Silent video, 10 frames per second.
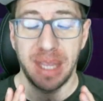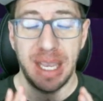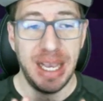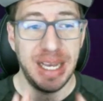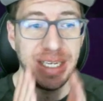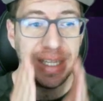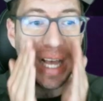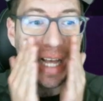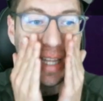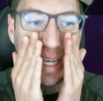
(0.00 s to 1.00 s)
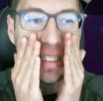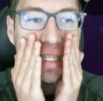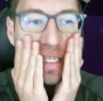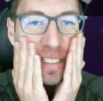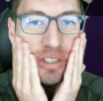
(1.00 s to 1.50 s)
And
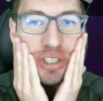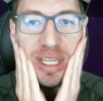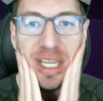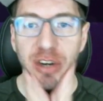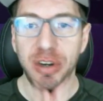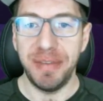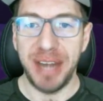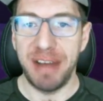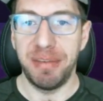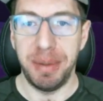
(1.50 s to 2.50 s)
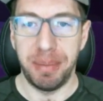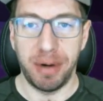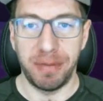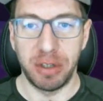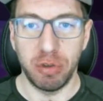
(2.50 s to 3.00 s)
that's huge. And they don't even have to be
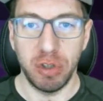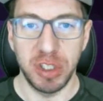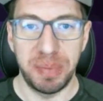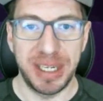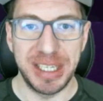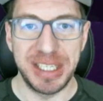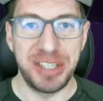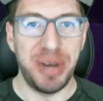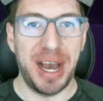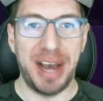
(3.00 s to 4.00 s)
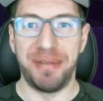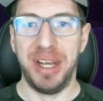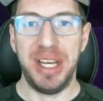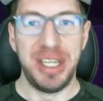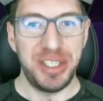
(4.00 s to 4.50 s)
perfect rolls because you have
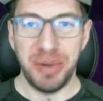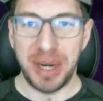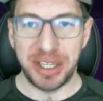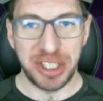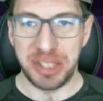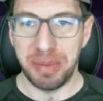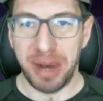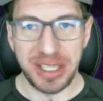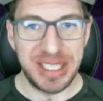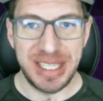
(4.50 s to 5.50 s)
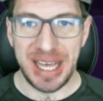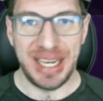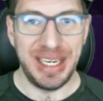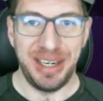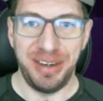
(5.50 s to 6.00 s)
2 extra spots
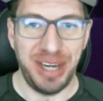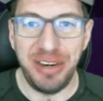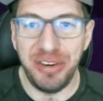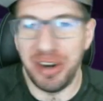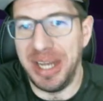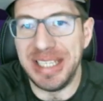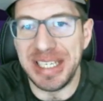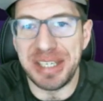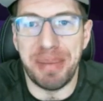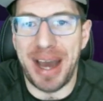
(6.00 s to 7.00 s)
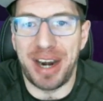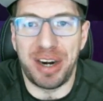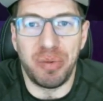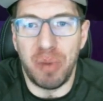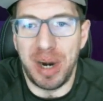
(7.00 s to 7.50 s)
that, you know, it doesn't
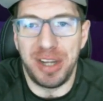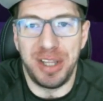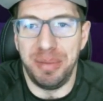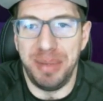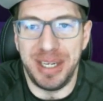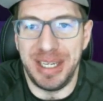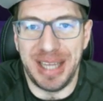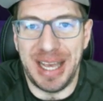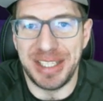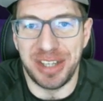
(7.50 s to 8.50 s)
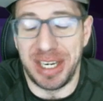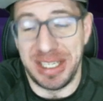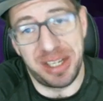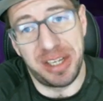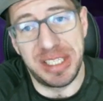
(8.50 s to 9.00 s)
matter where the ability lands on
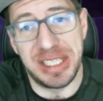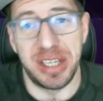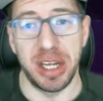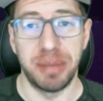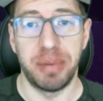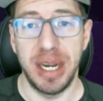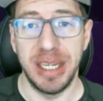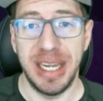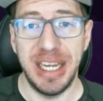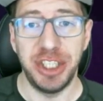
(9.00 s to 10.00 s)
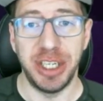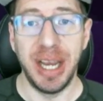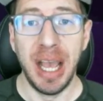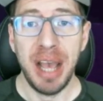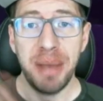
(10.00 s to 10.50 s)
as long as it's not the
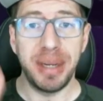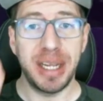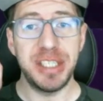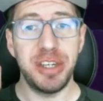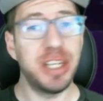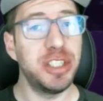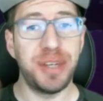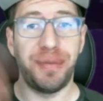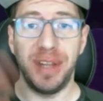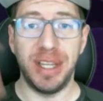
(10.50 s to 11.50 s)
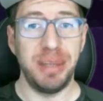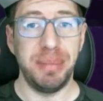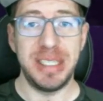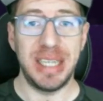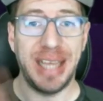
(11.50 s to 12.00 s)
predation, because you can just fill in the
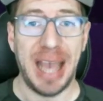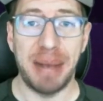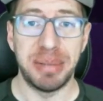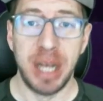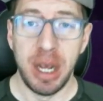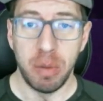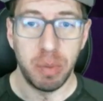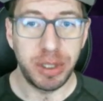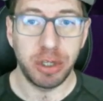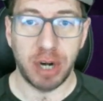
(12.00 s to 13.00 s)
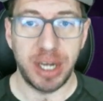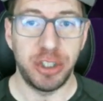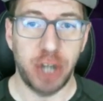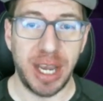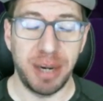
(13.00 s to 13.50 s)
missing gaps with the Greater
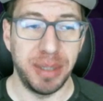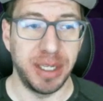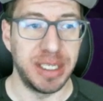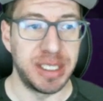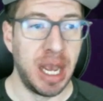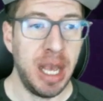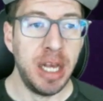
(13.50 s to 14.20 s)
Dragon Abilities.